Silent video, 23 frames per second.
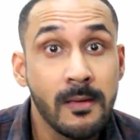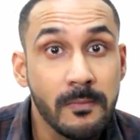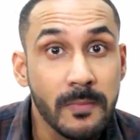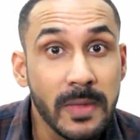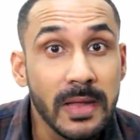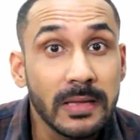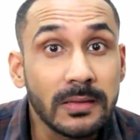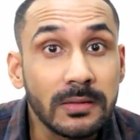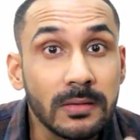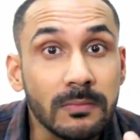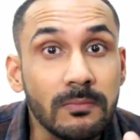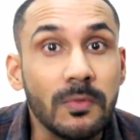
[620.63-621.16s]

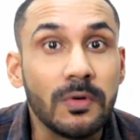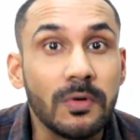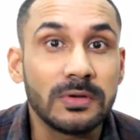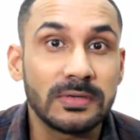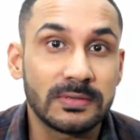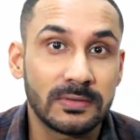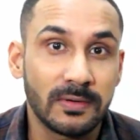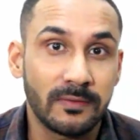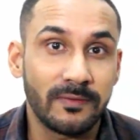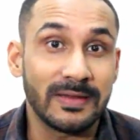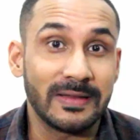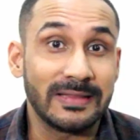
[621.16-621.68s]
Make the
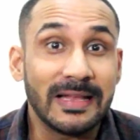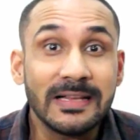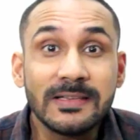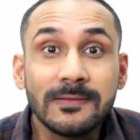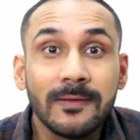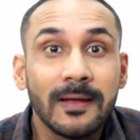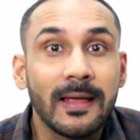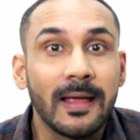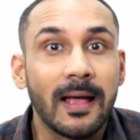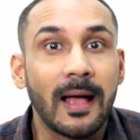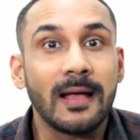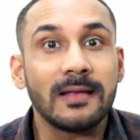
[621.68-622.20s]
most of it.
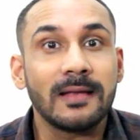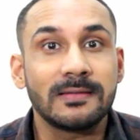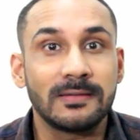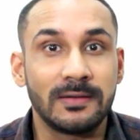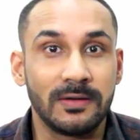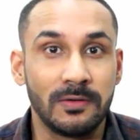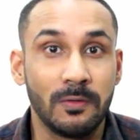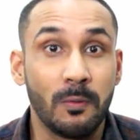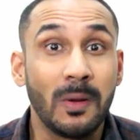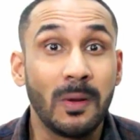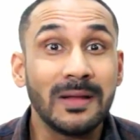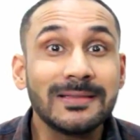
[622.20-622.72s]
That's why I
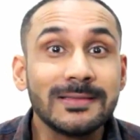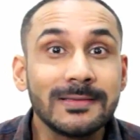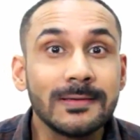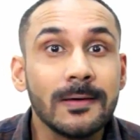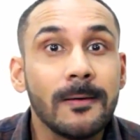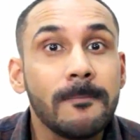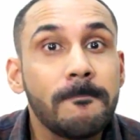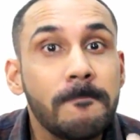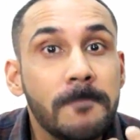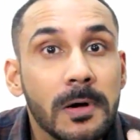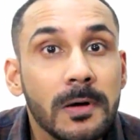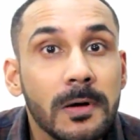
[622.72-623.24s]
asked you, what's
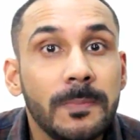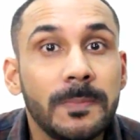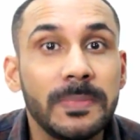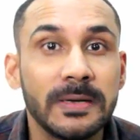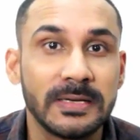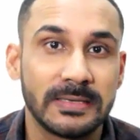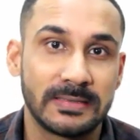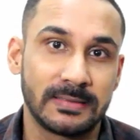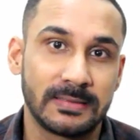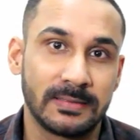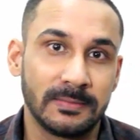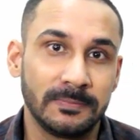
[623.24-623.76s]
your
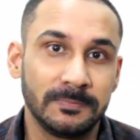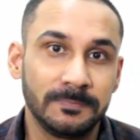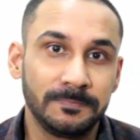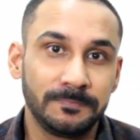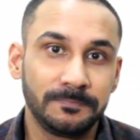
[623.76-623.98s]
purpose?